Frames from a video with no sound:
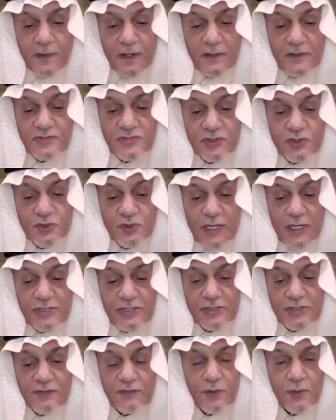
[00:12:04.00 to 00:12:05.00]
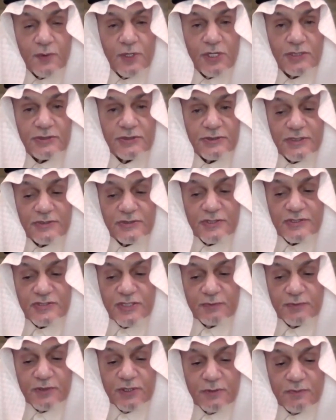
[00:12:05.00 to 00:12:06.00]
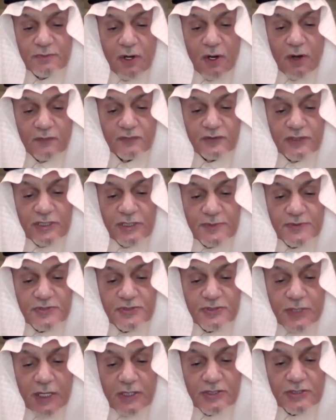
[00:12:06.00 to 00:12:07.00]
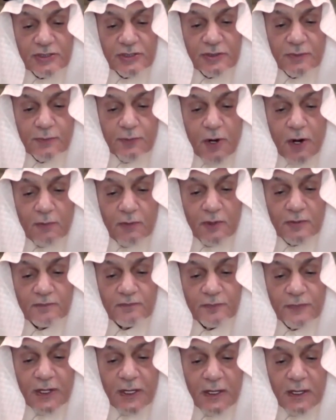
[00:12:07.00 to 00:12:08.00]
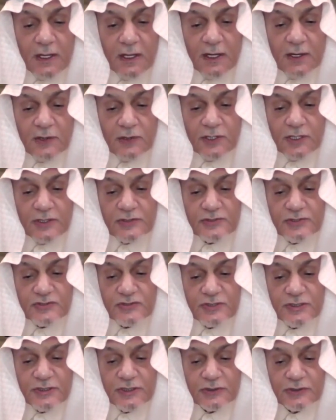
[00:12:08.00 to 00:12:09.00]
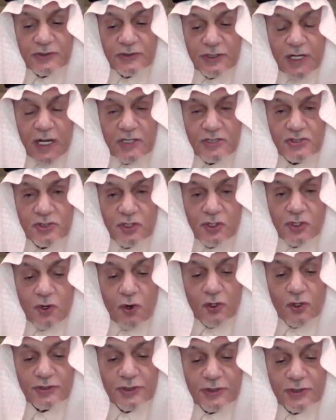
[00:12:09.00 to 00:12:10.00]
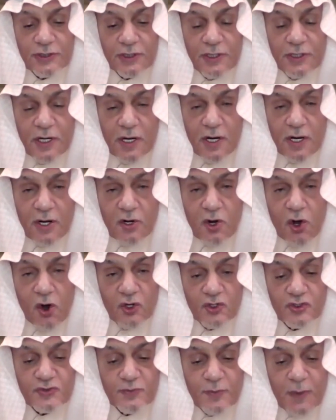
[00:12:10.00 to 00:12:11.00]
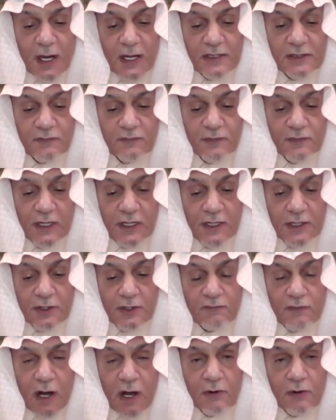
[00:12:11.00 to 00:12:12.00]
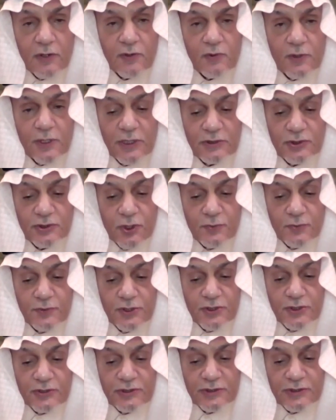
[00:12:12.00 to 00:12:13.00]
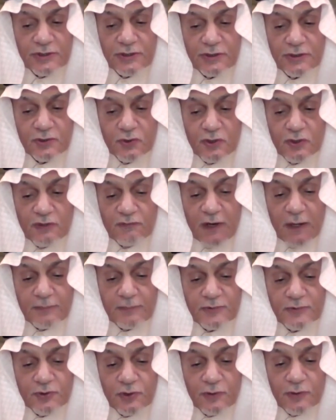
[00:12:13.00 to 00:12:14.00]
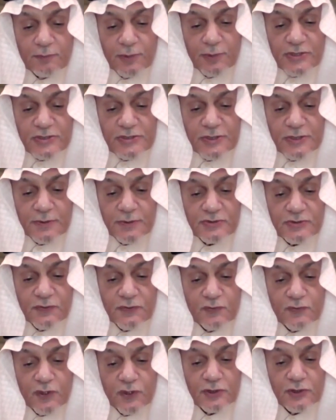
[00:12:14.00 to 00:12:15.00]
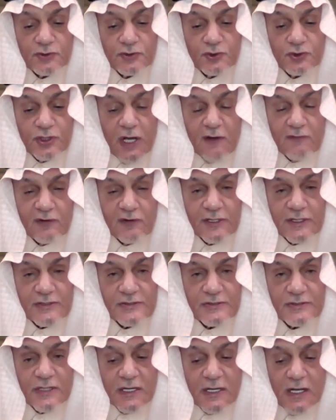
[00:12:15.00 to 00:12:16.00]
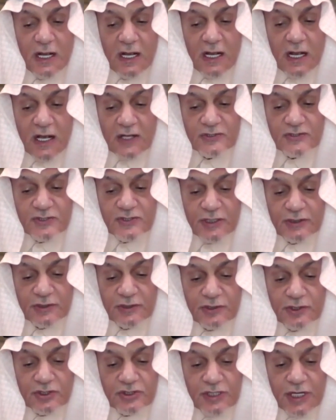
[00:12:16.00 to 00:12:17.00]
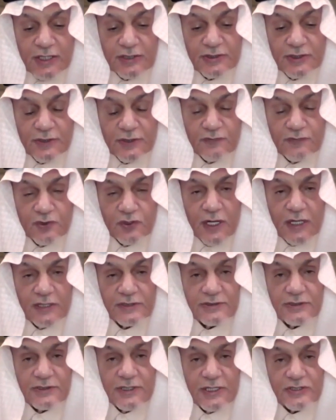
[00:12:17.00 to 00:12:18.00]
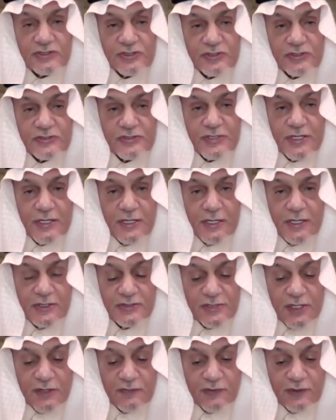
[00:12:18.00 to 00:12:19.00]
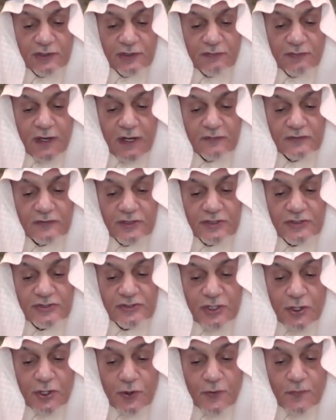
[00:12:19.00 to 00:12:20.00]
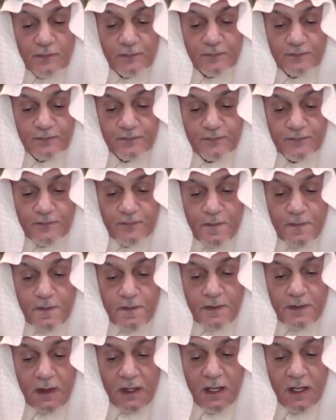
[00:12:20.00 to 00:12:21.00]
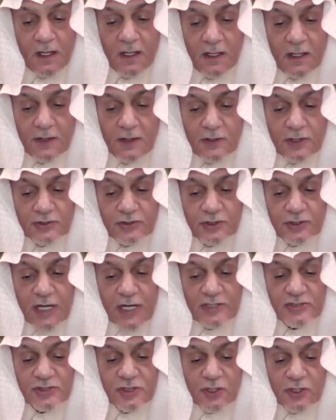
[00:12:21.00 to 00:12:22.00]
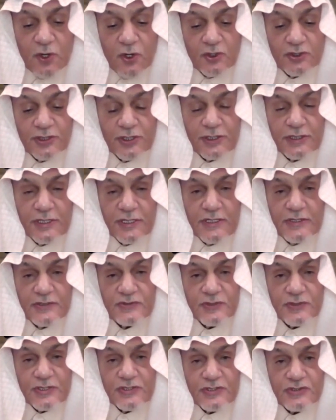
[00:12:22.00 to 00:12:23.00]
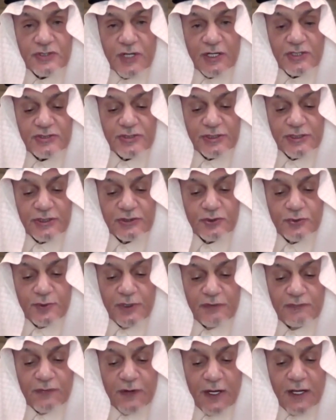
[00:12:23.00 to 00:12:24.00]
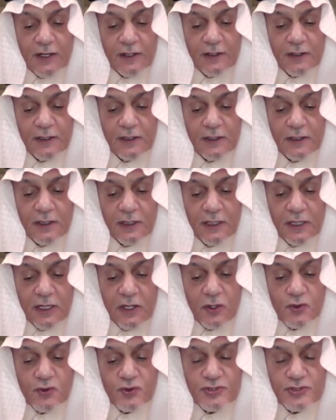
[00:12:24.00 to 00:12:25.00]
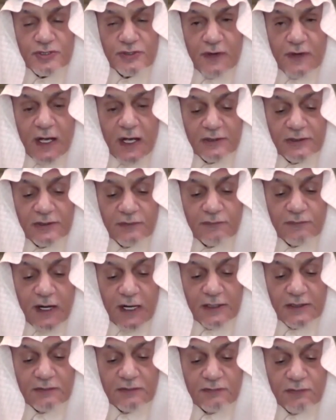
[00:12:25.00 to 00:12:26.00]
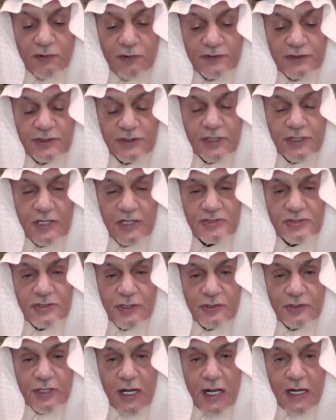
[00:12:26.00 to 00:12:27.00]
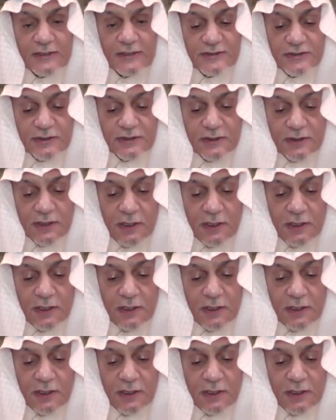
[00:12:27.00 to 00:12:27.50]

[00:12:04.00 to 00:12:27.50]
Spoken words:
The situation of the world is a symptom of deep structural problem in the existing international order caused by the failure of our world community to live up to the principles of world good governance as set in the Charter of the United Nations 75 years ago. The international order needs restructuring to be fair, inclusive, and reflective of international reality,